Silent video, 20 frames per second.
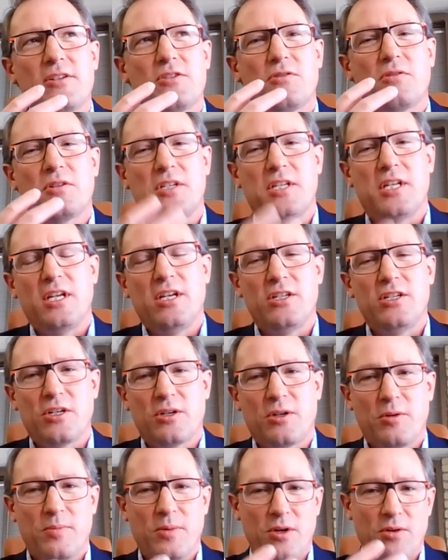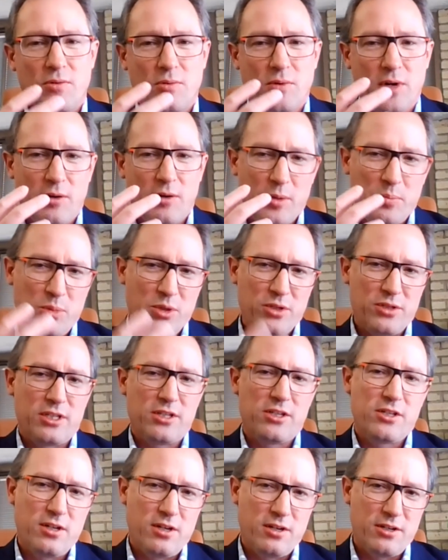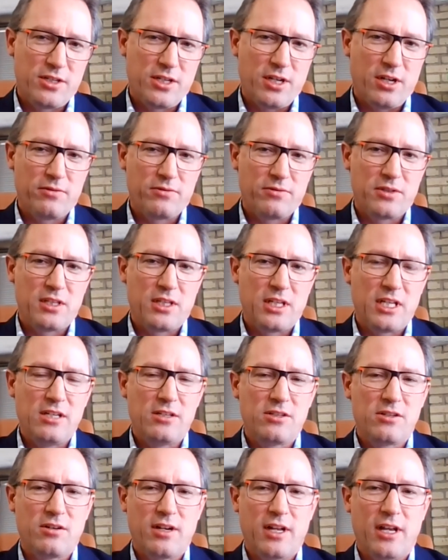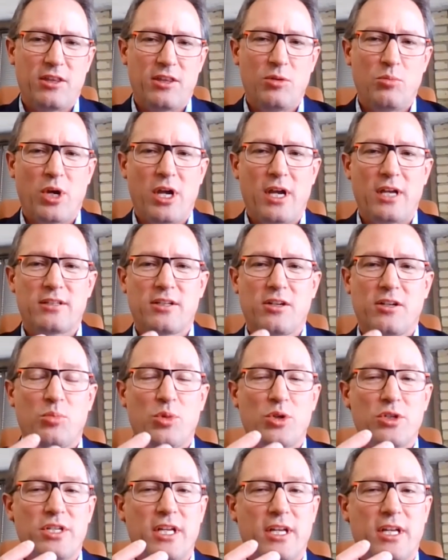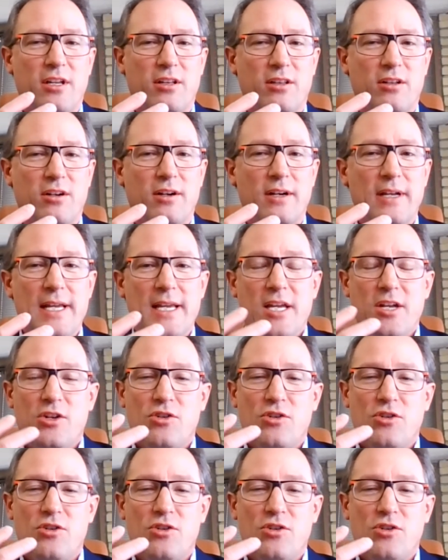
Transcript: strategic about where we position ourselves in the eastern Athabasca in particular,